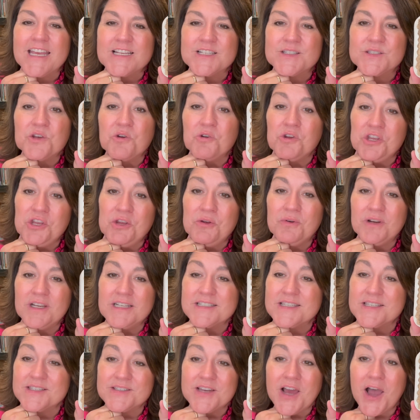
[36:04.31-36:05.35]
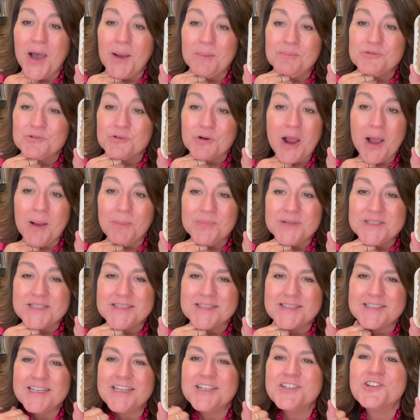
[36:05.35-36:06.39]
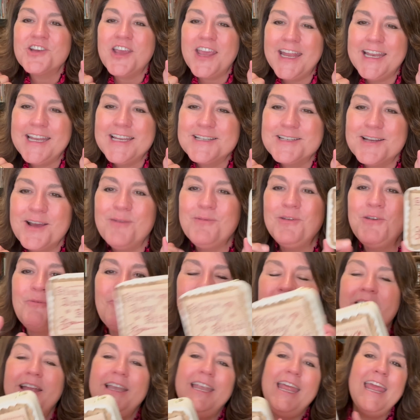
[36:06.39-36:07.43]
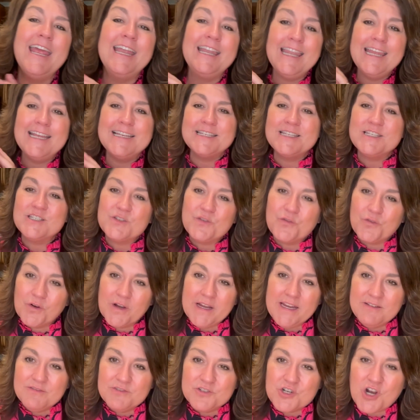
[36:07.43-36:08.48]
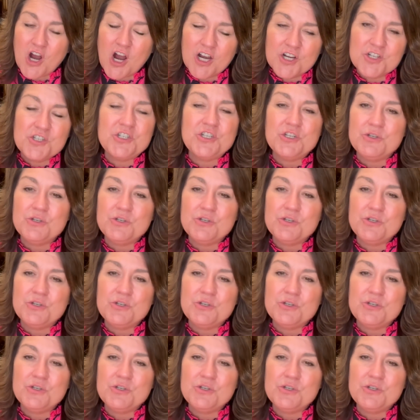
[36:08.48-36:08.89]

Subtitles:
So you can stop, drop, and stitch anytime you want, and this is free of charge.